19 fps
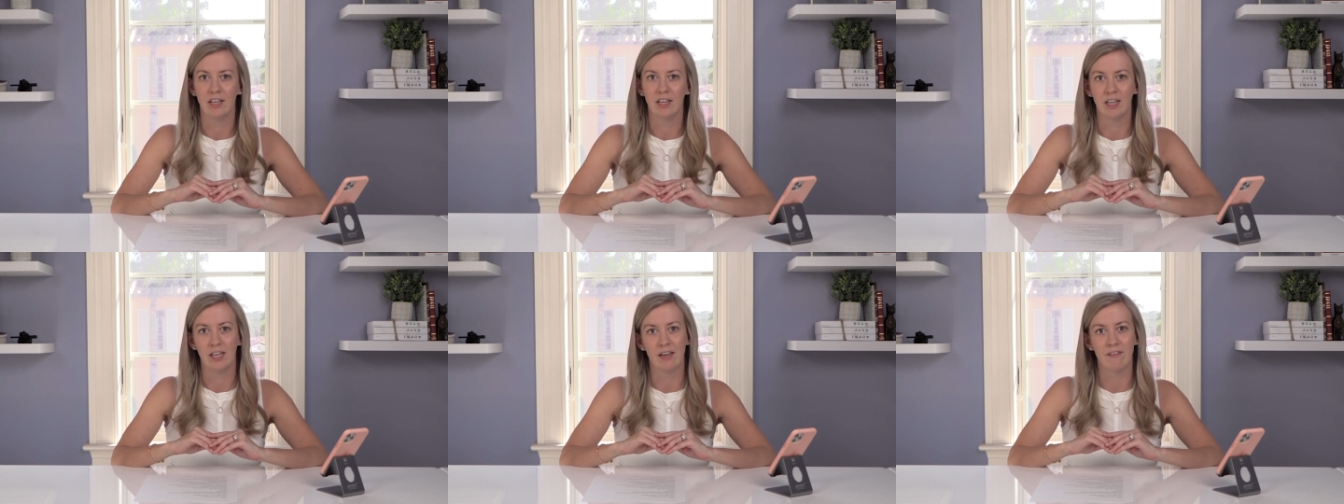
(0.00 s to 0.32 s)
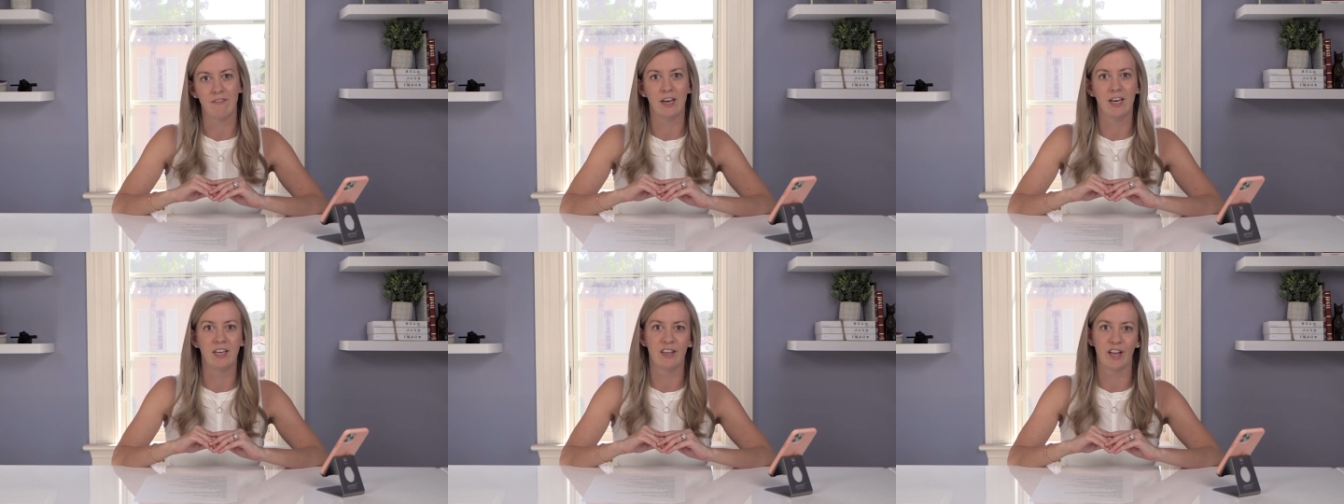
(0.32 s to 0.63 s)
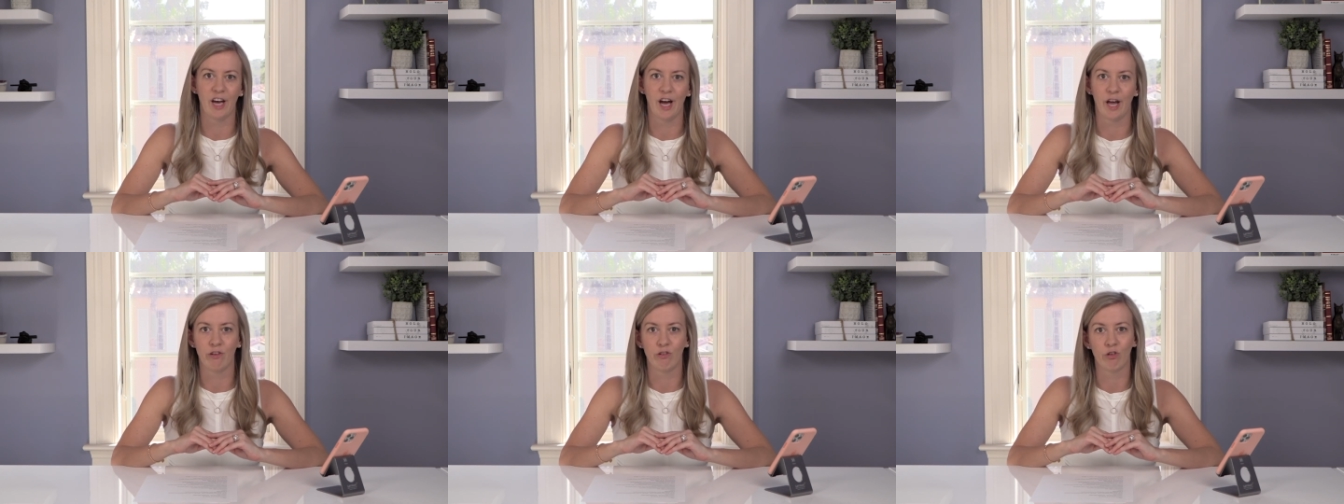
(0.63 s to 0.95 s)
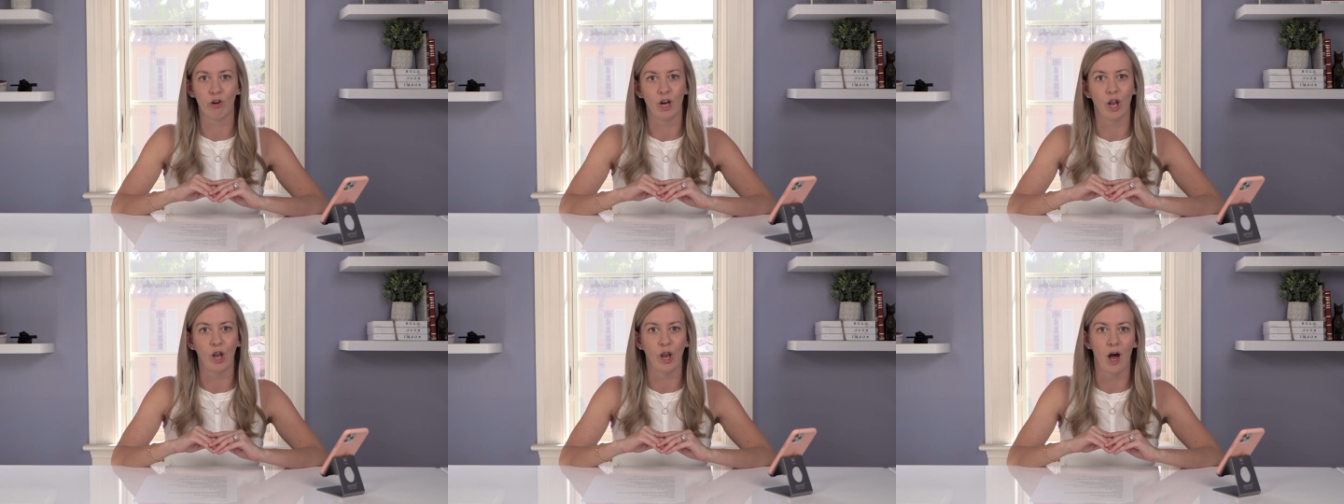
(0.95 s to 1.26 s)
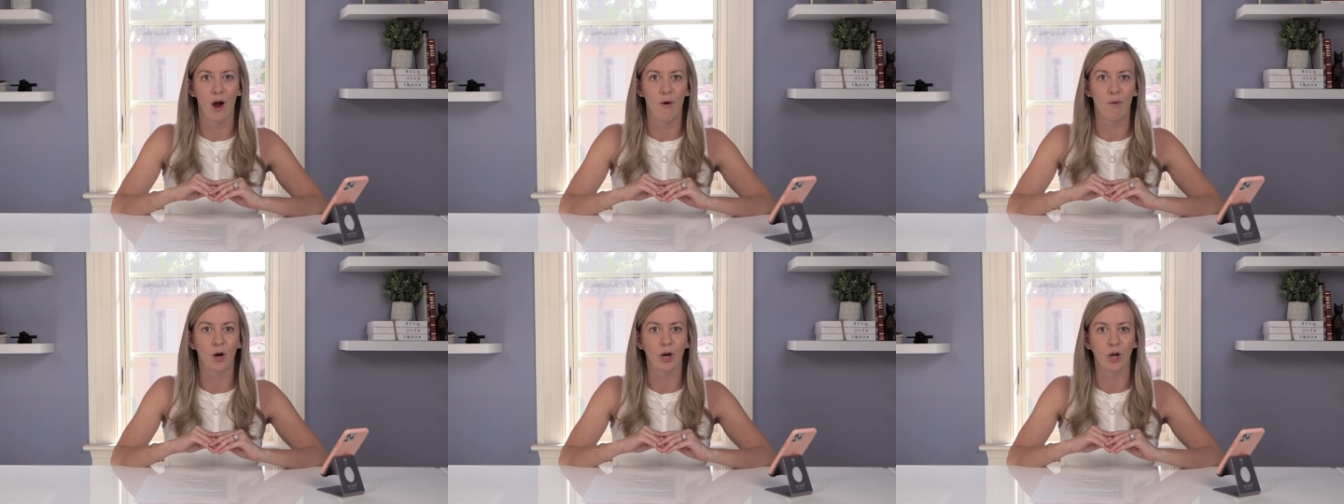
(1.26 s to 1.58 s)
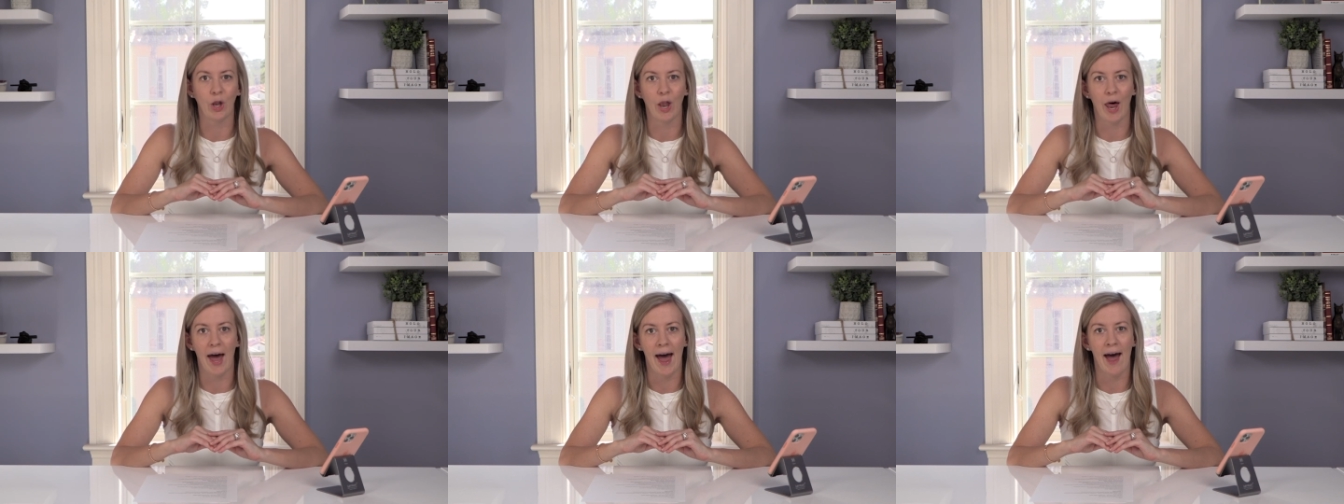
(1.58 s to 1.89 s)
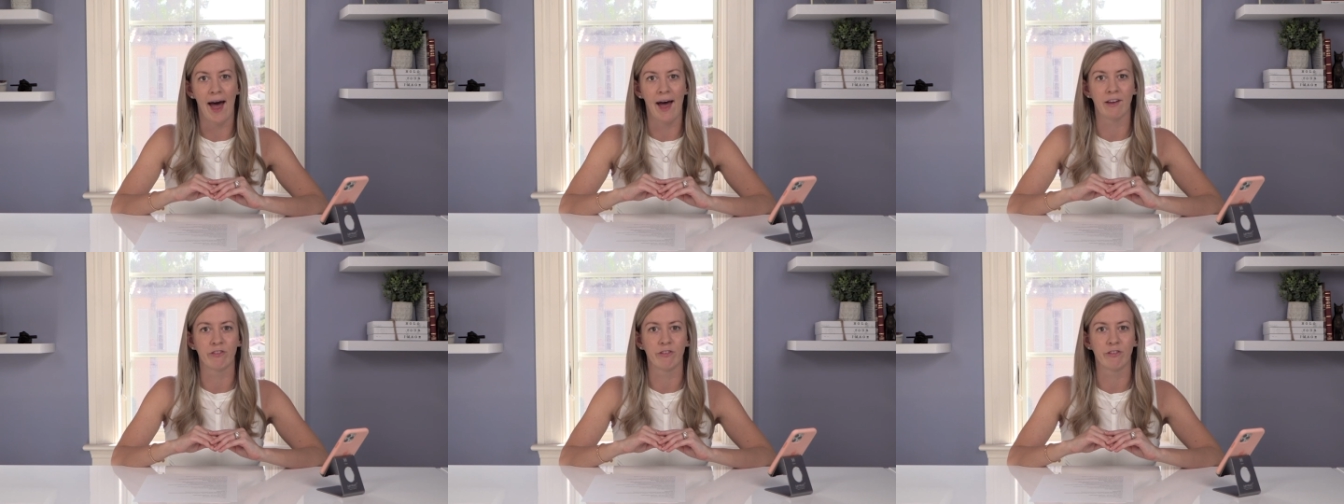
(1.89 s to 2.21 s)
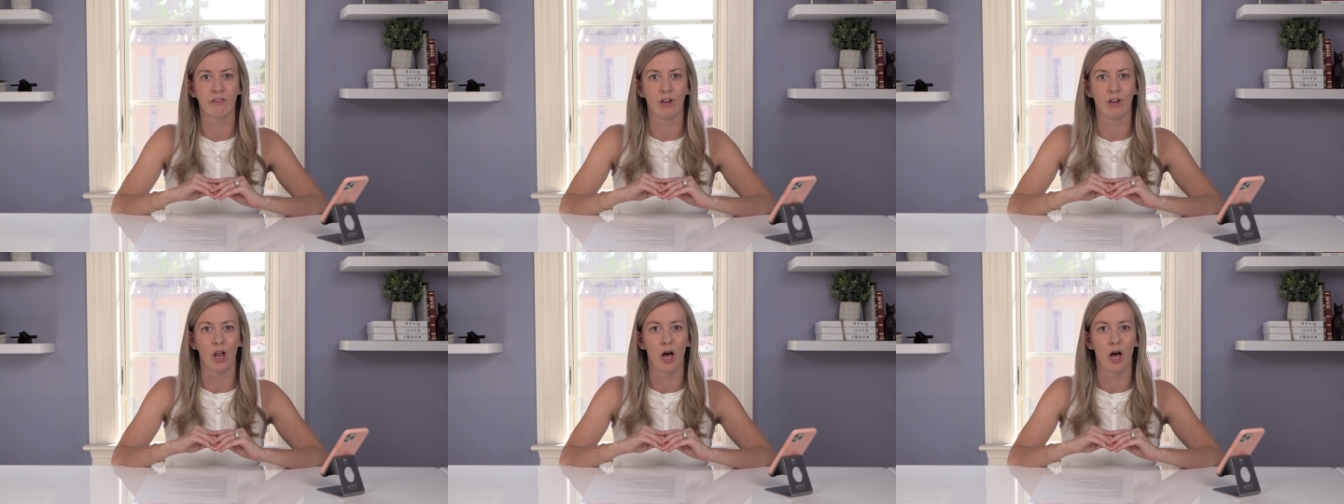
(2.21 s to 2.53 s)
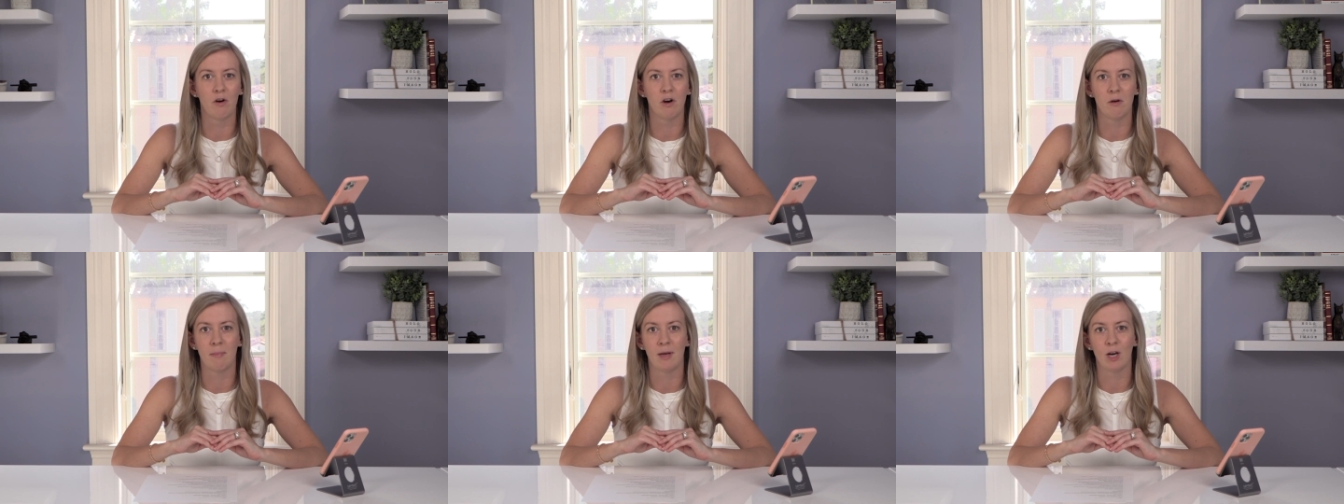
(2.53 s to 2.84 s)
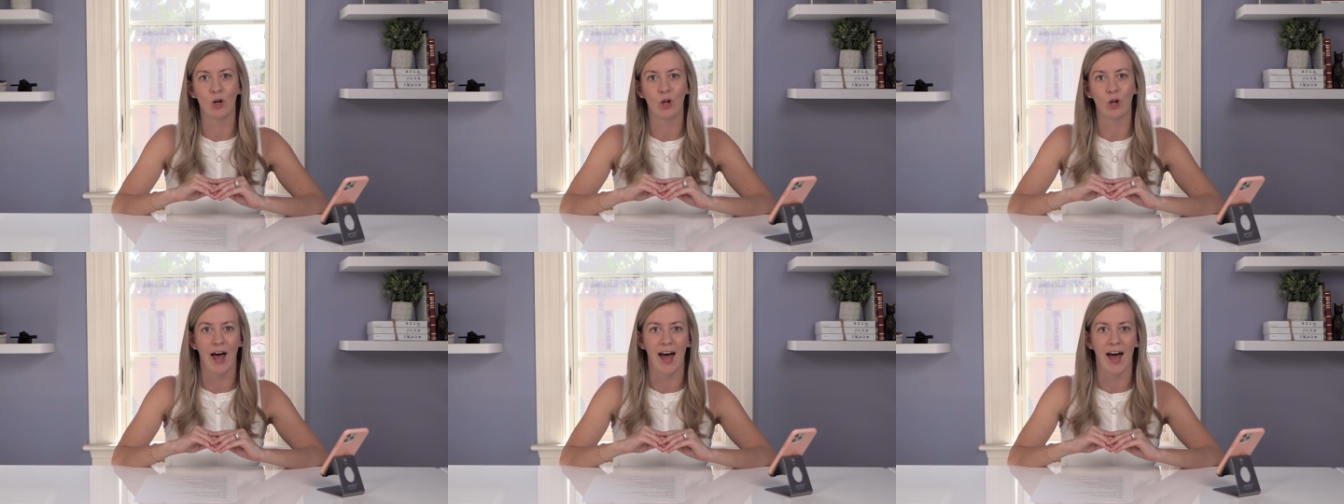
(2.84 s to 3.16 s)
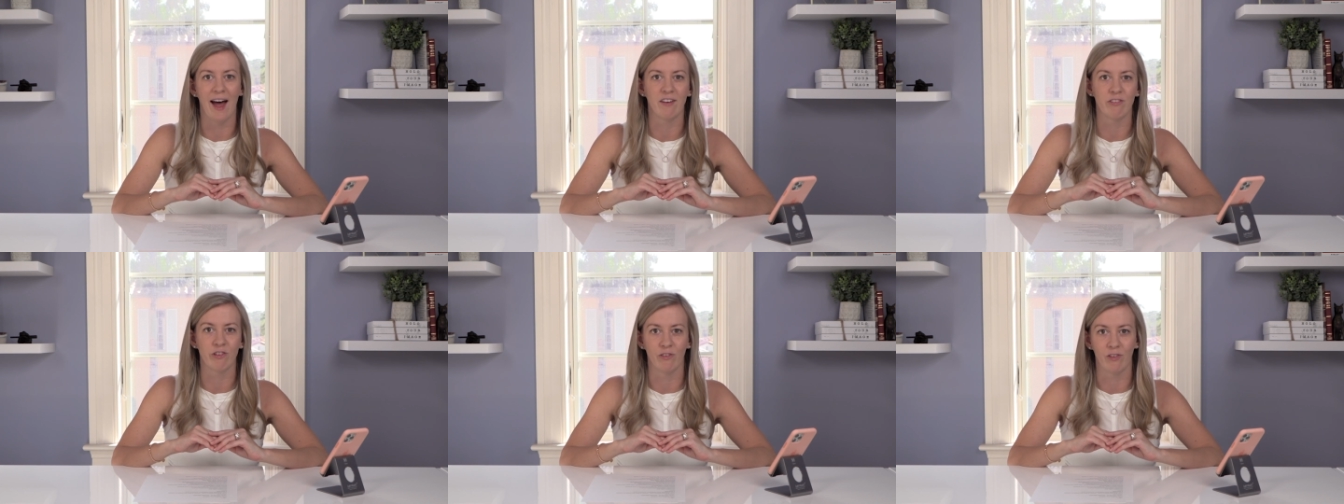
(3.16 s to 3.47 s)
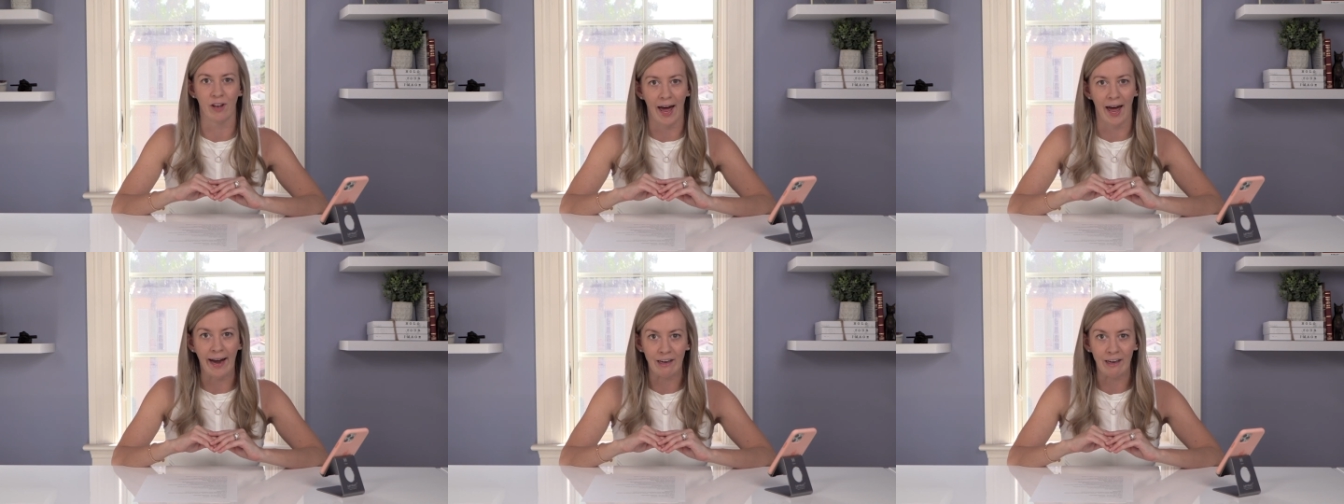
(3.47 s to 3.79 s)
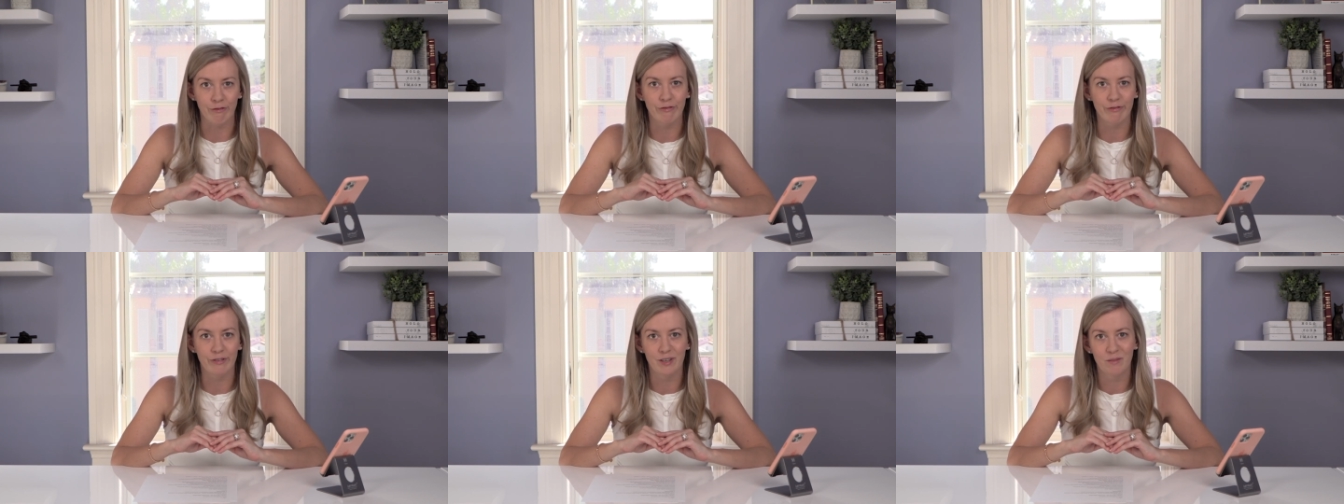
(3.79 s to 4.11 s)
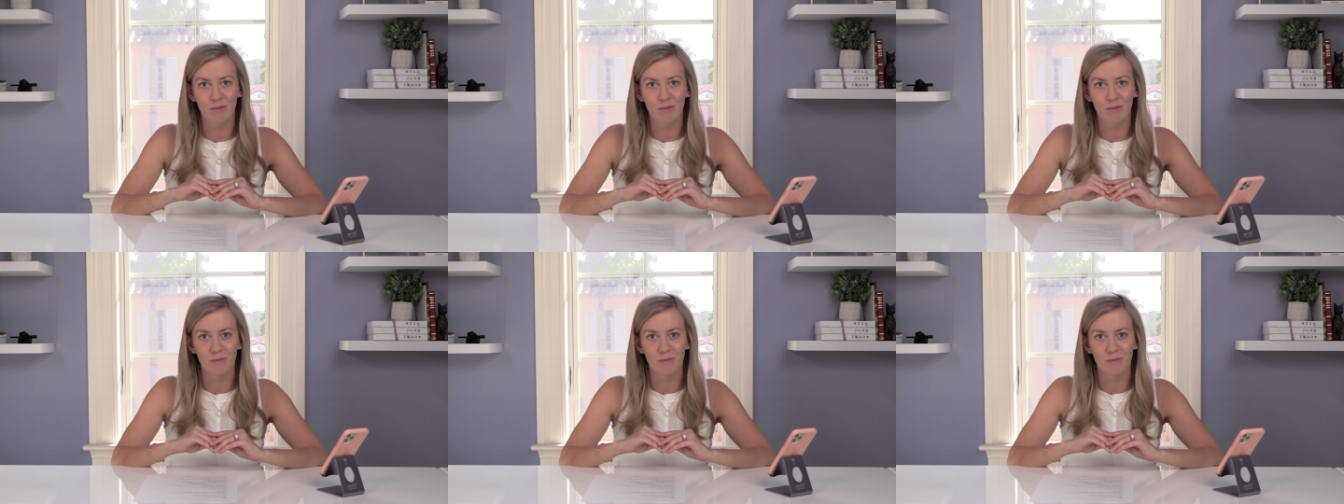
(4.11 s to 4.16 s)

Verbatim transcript: living the sort of lower class, lower middle class life,